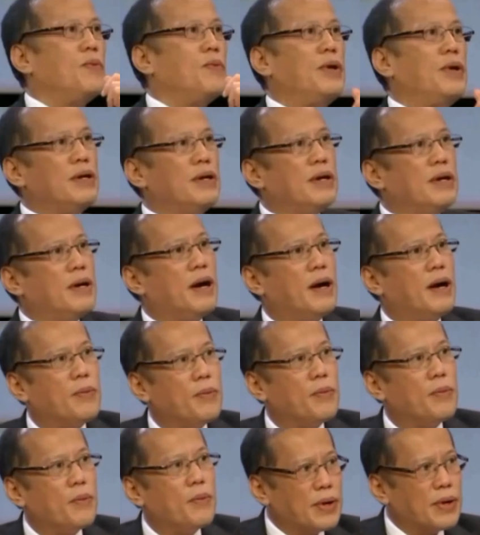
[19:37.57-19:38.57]
Well,
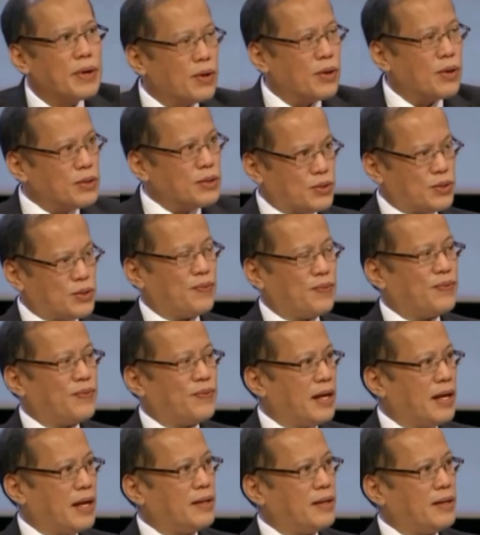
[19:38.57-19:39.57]
we were conscious of
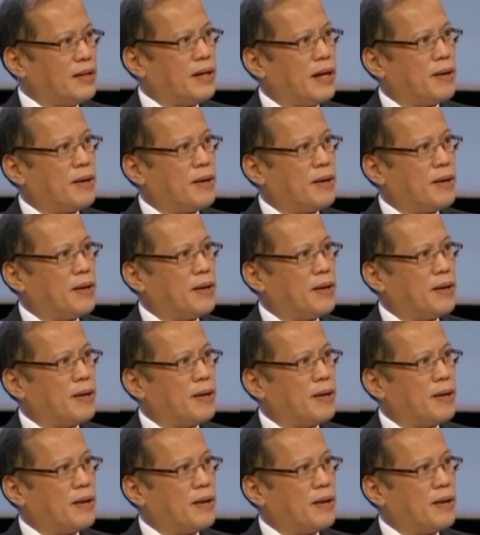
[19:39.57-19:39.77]
that.